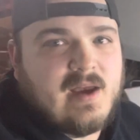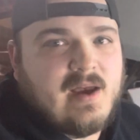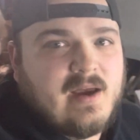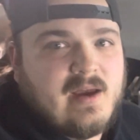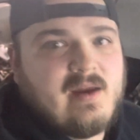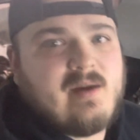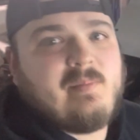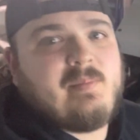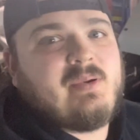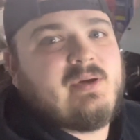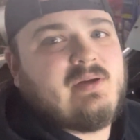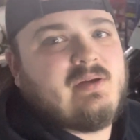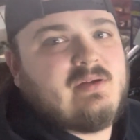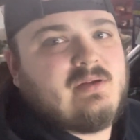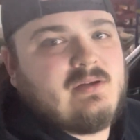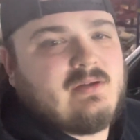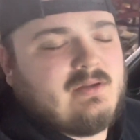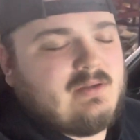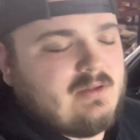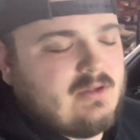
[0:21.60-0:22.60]
up,
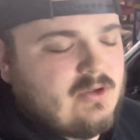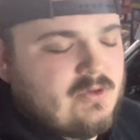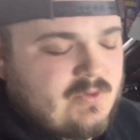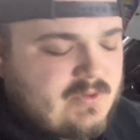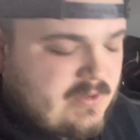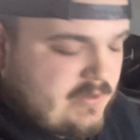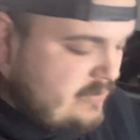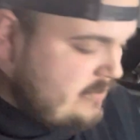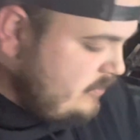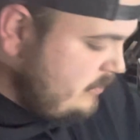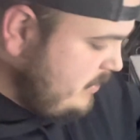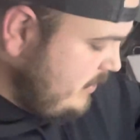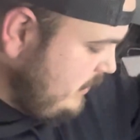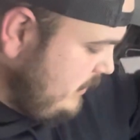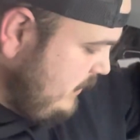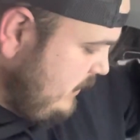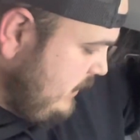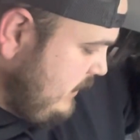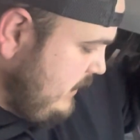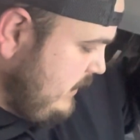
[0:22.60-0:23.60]
YouTube?
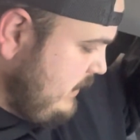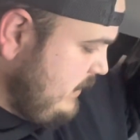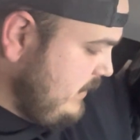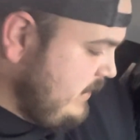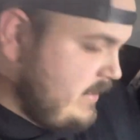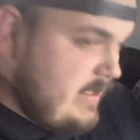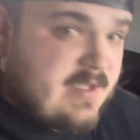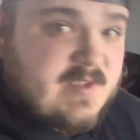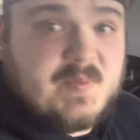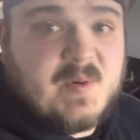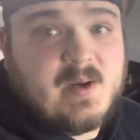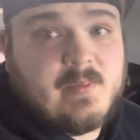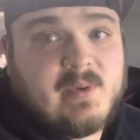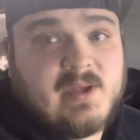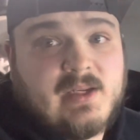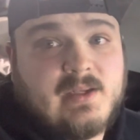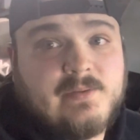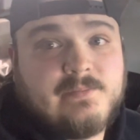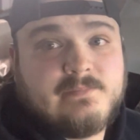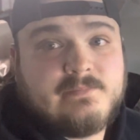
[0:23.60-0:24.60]
It's been a
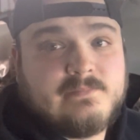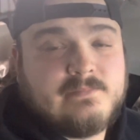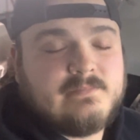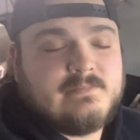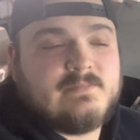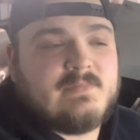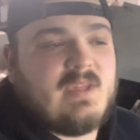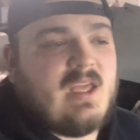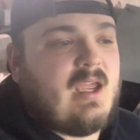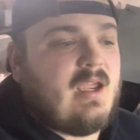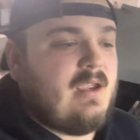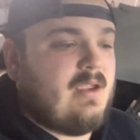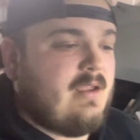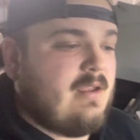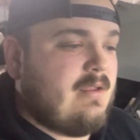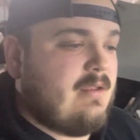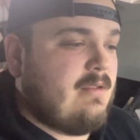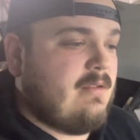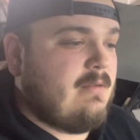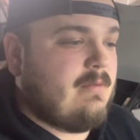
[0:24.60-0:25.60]
minute,
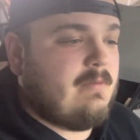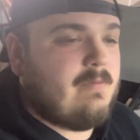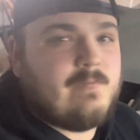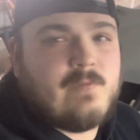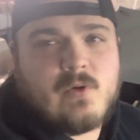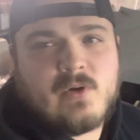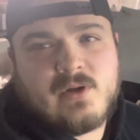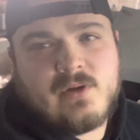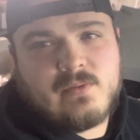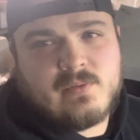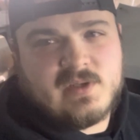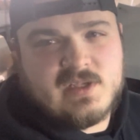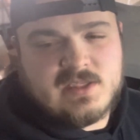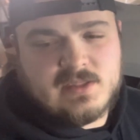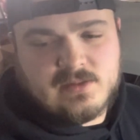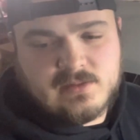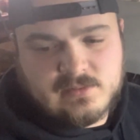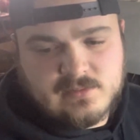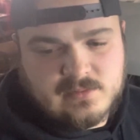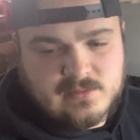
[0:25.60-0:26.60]
and for good
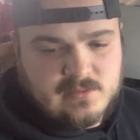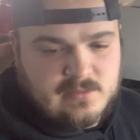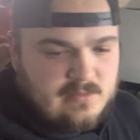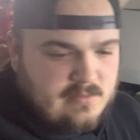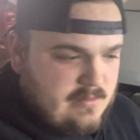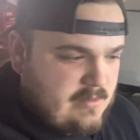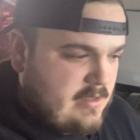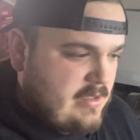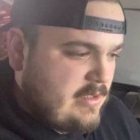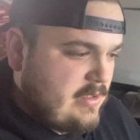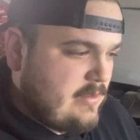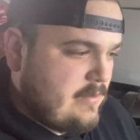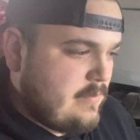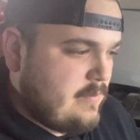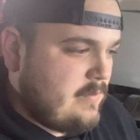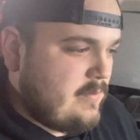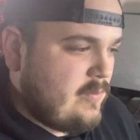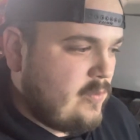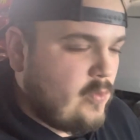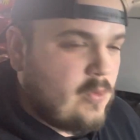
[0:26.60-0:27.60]
reason.
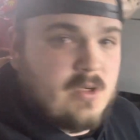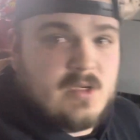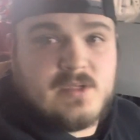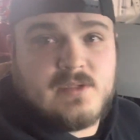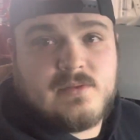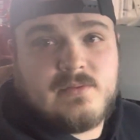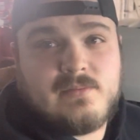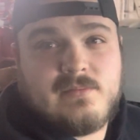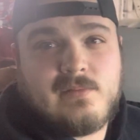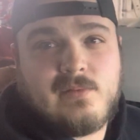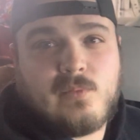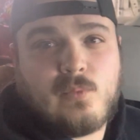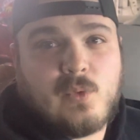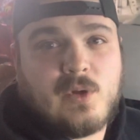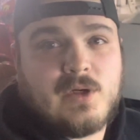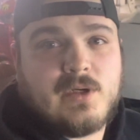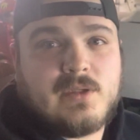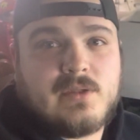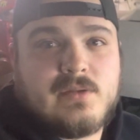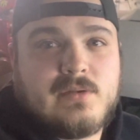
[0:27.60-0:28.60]
1,
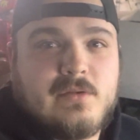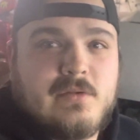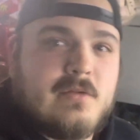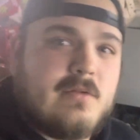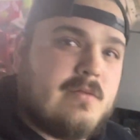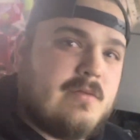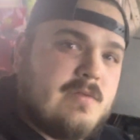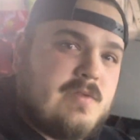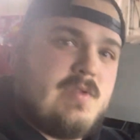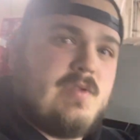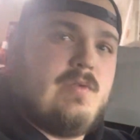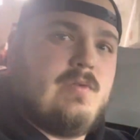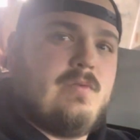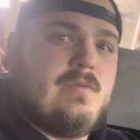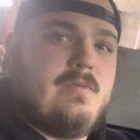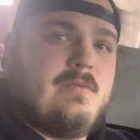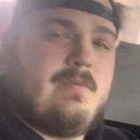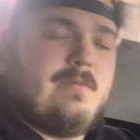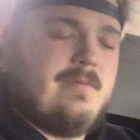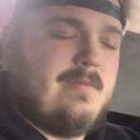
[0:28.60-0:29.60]
work.
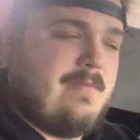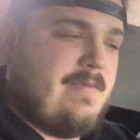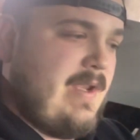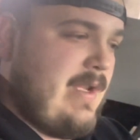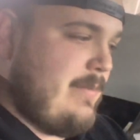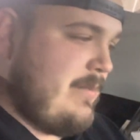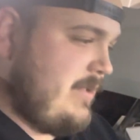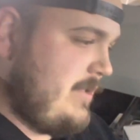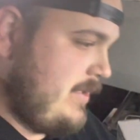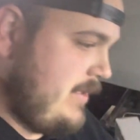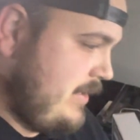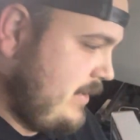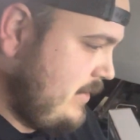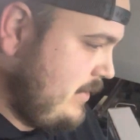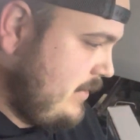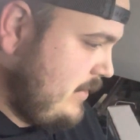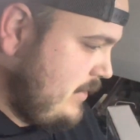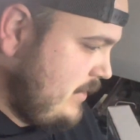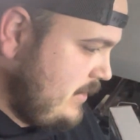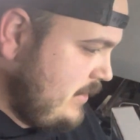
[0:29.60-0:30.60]
2, family.
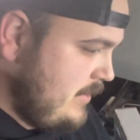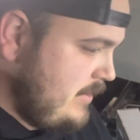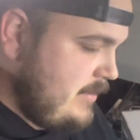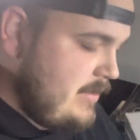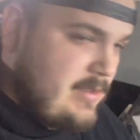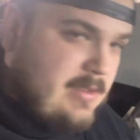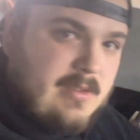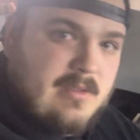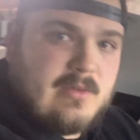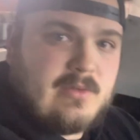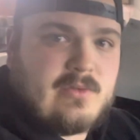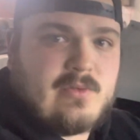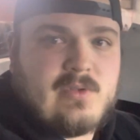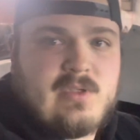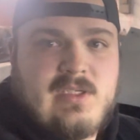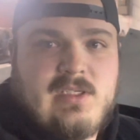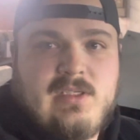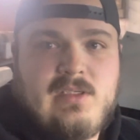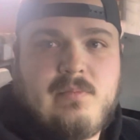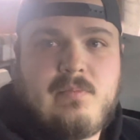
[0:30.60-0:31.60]

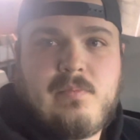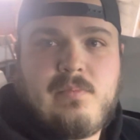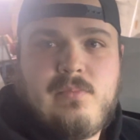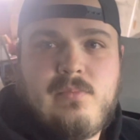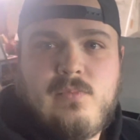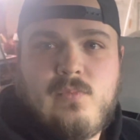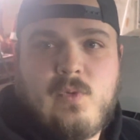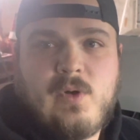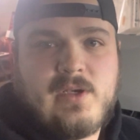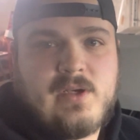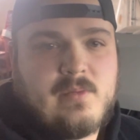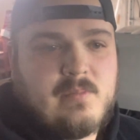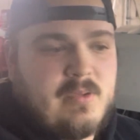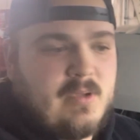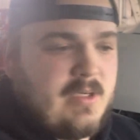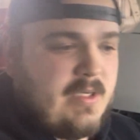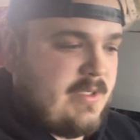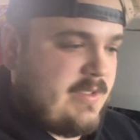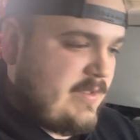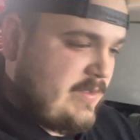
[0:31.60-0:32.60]
3, waiting on
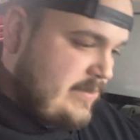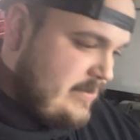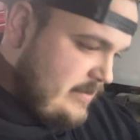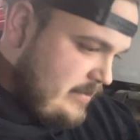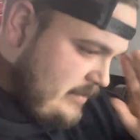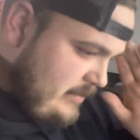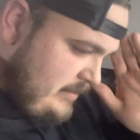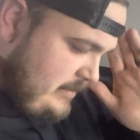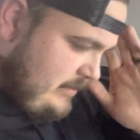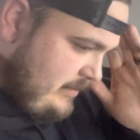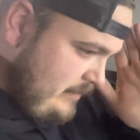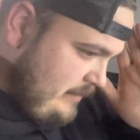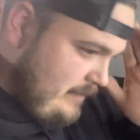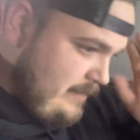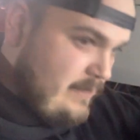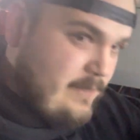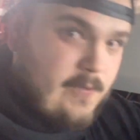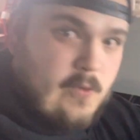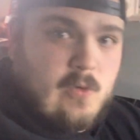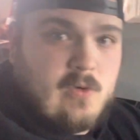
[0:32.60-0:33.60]
parts.
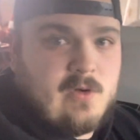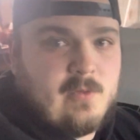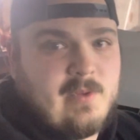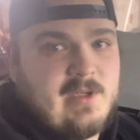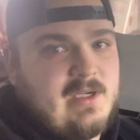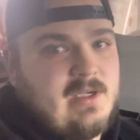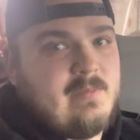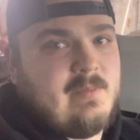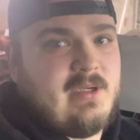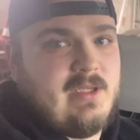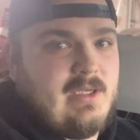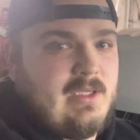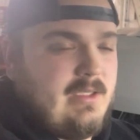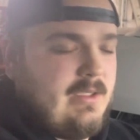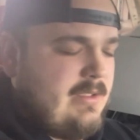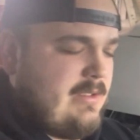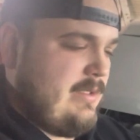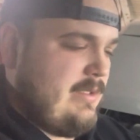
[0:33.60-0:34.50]
4, waiting on money.